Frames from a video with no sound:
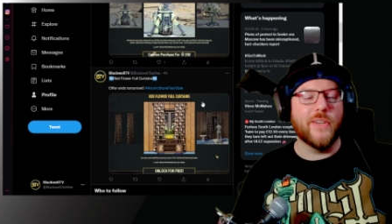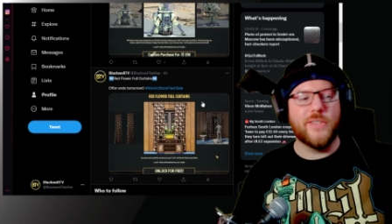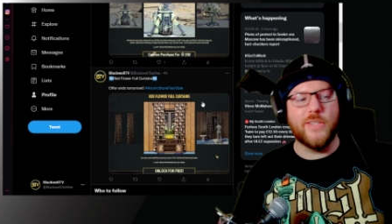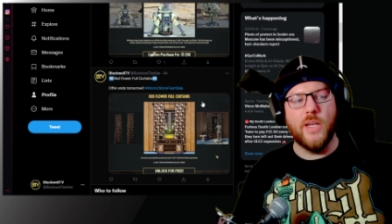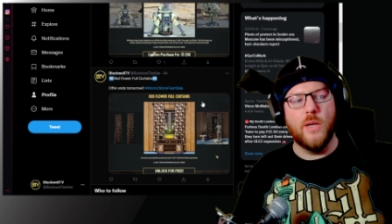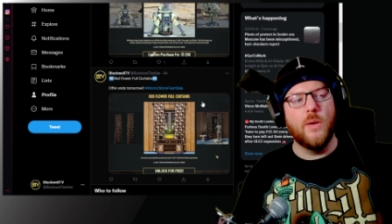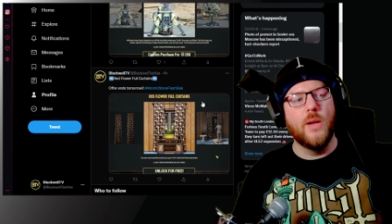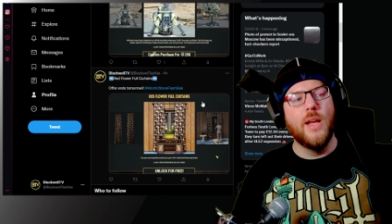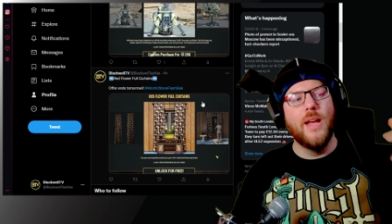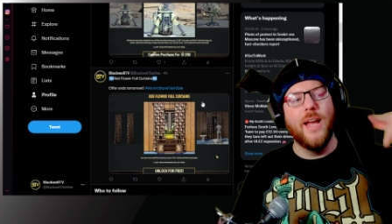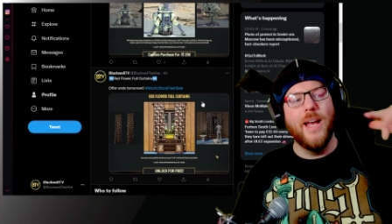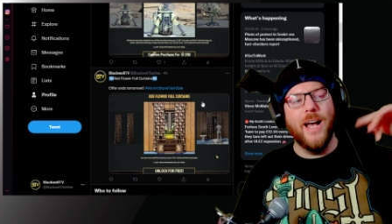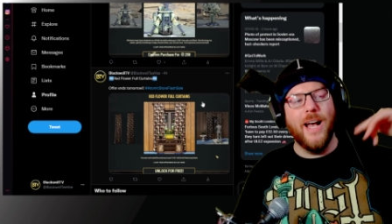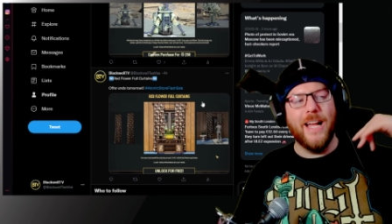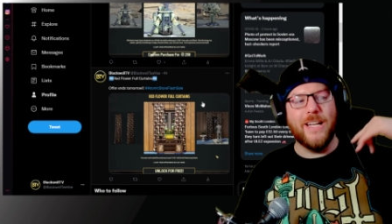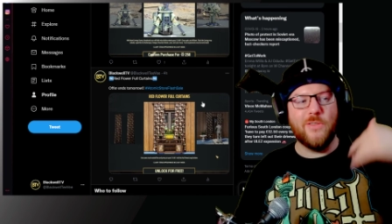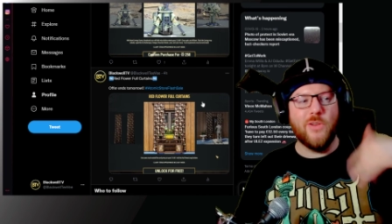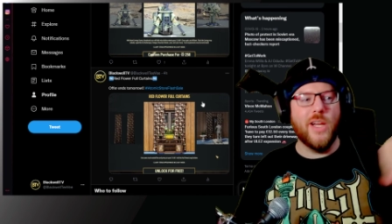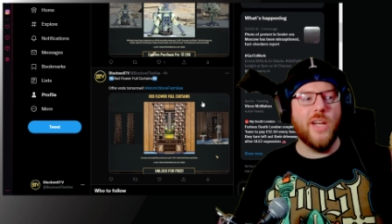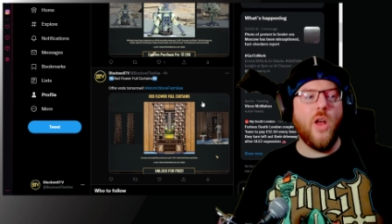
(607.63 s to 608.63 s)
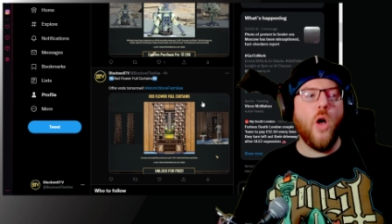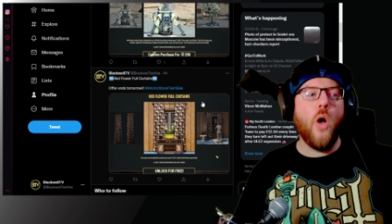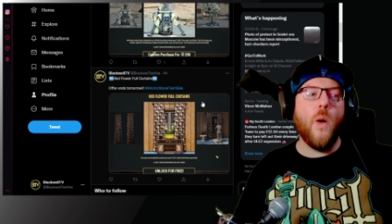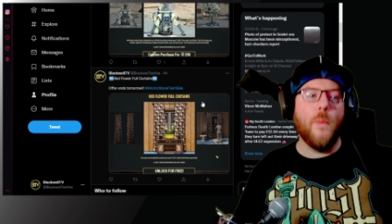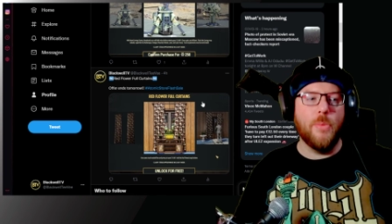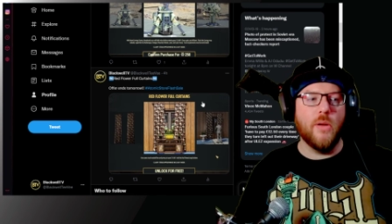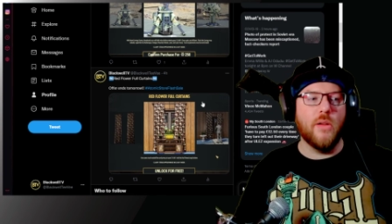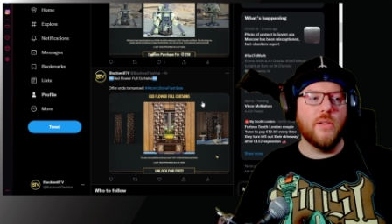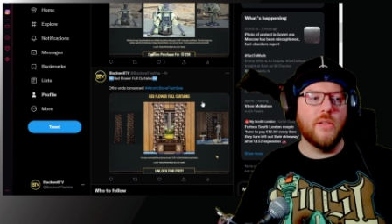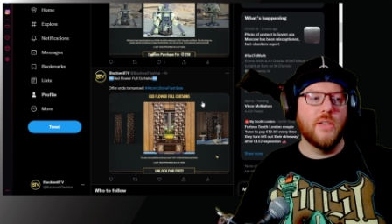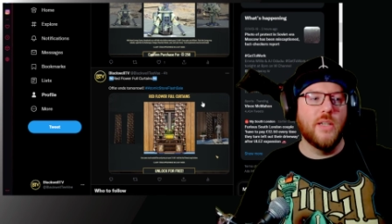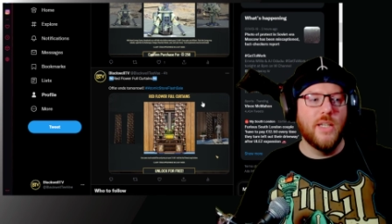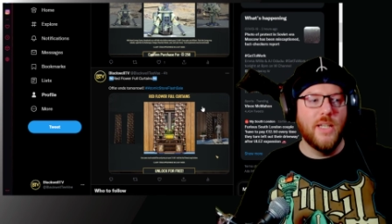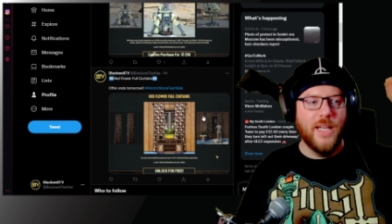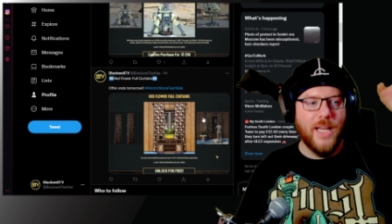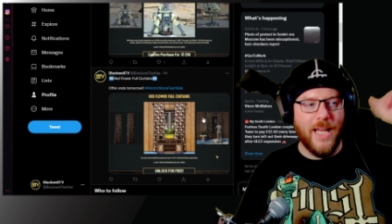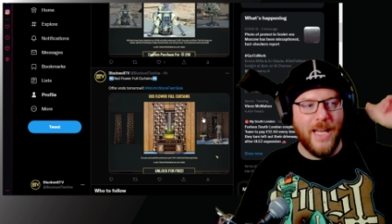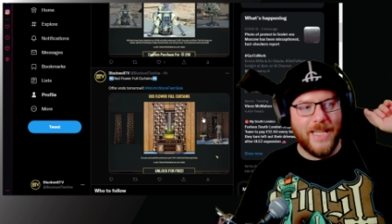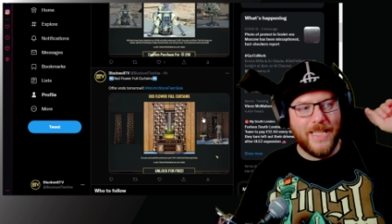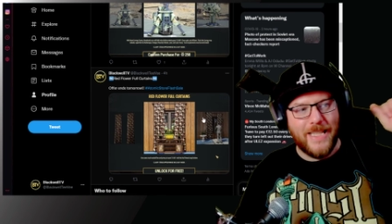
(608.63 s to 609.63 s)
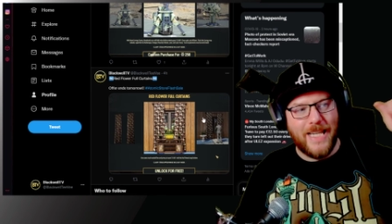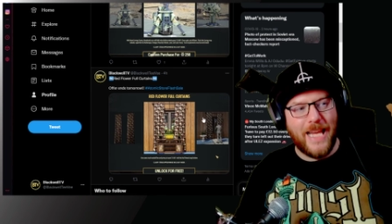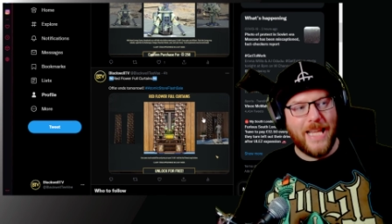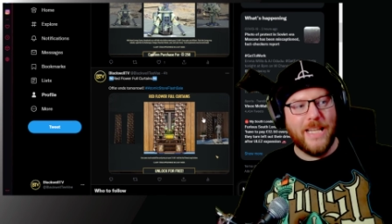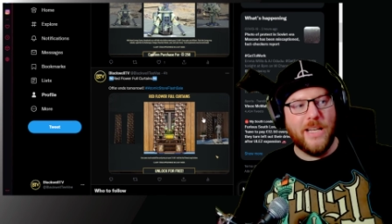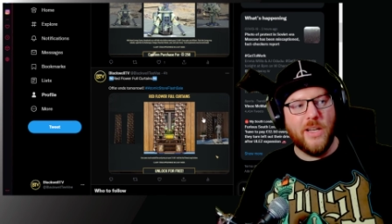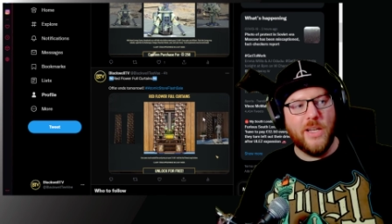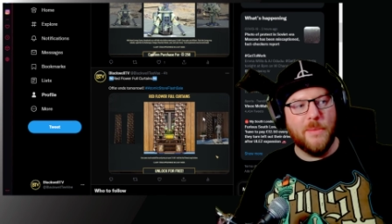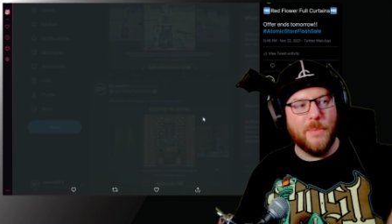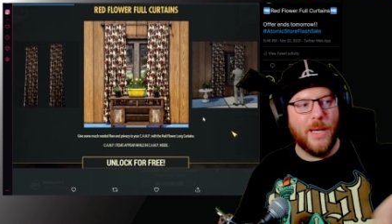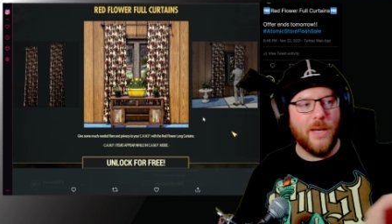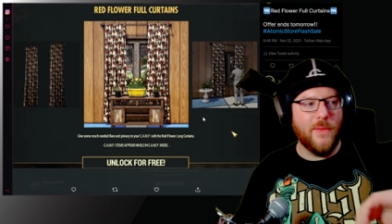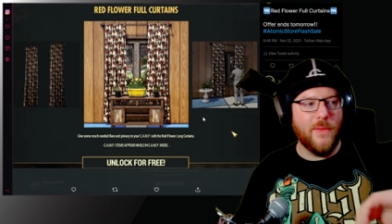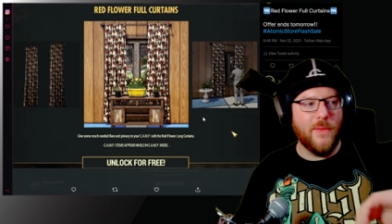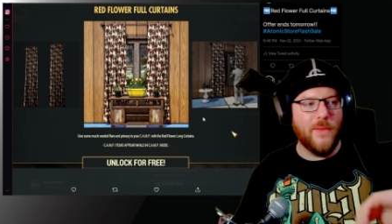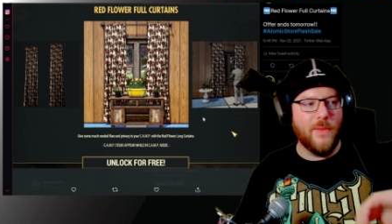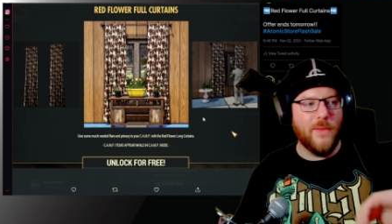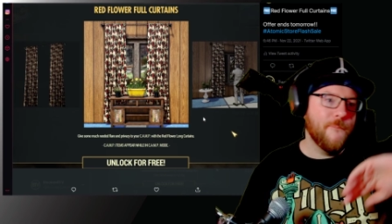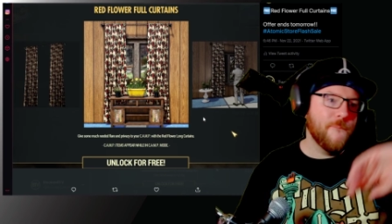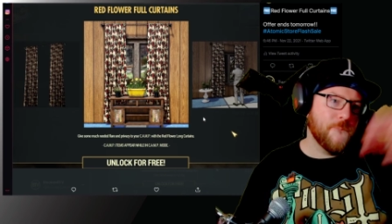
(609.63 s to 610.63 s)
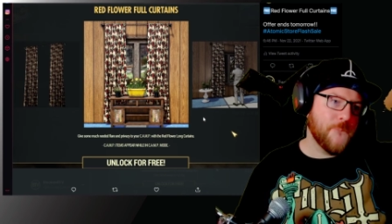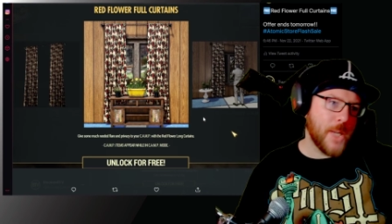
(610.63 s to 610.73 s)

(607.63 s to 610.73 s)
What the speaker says: So I try and hop on, get the item out there,